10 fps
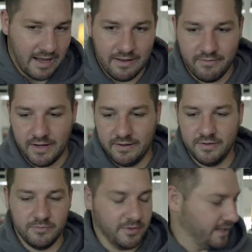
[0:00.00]
have
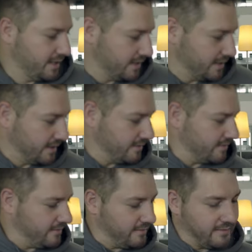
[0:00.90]
Ivy right here
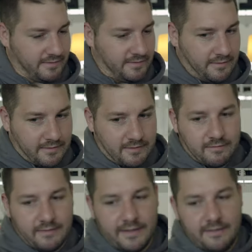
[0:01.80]
in her
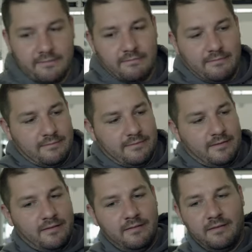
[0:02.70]
crate. Ugh.
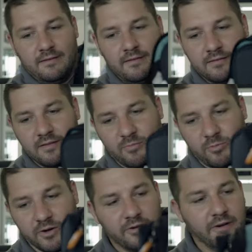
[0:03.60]
Let's
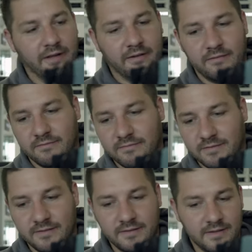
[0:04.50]
bring her in.
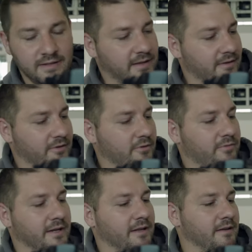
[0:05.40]
I don't know
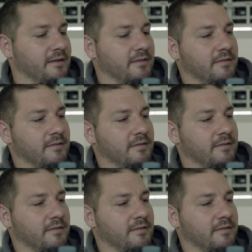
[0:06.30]
if I could.